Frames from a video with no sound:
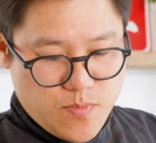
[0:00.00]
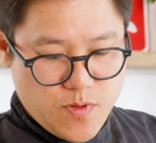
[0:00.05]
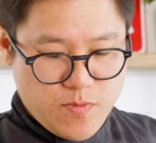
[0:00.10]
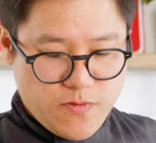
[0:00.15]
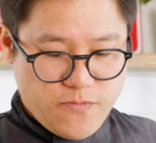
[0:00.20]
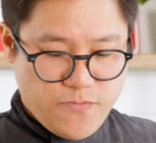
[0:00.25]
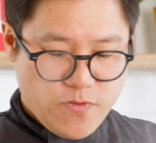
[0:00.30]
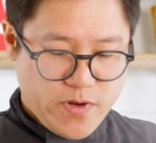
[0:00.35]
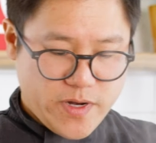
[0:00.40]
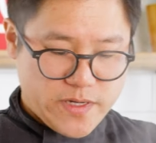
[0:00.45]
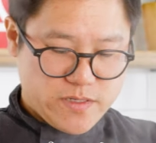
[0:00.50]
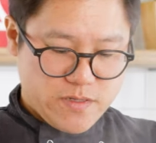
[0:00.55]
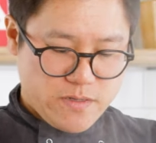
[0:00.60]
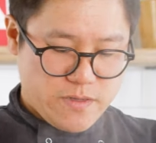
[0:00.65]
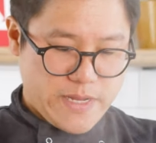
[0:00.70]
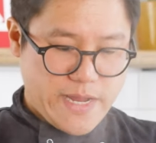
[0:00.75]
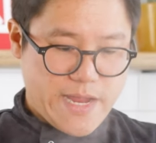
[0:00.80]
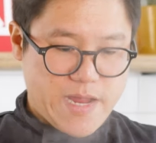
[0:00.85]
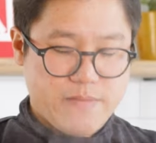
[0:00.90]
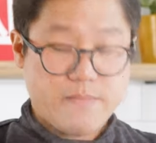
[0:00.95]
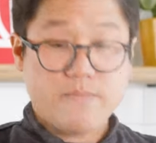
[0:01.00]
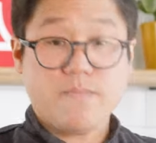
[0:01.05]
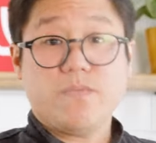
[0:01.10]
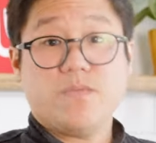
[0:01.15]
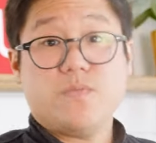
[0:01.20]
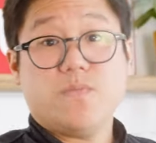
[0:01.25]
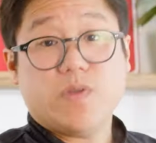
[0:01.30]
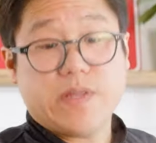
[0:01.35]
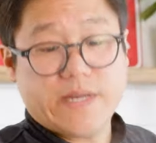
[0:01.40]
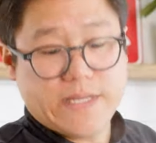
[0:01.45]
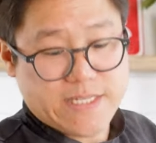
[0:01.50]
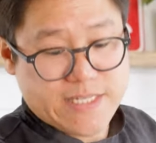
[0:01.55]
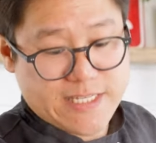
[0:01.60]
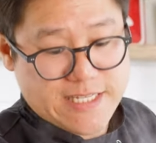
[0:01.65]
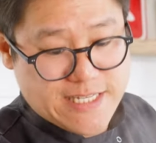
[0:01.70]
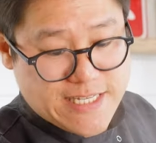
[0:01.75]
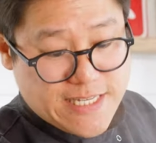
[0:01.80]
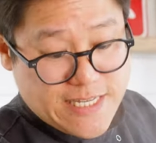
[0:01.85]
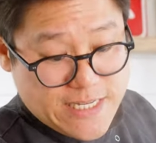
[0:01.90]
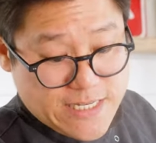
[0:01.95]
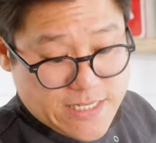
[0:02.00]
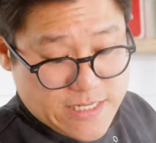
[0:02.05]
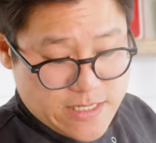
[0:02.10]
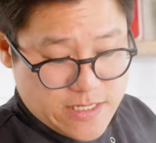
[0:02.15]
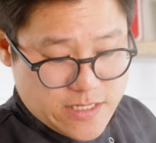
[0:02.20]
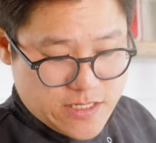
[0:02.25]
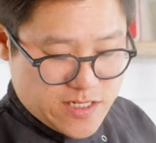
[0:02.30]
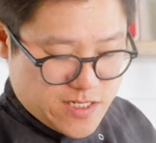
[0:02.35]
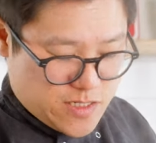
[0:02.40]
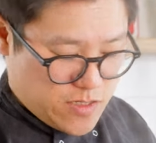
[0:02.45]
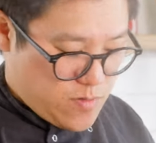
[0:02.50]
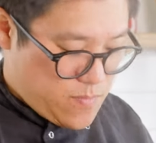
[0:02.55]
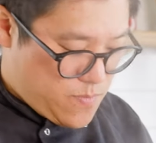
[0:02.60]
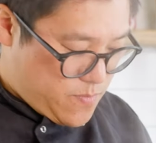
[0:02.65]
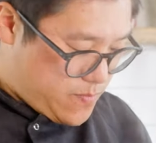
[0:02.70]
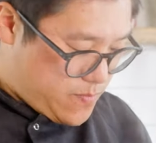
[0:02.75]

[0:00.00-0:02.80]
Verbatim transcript: But before I do that, we're gonna season the soup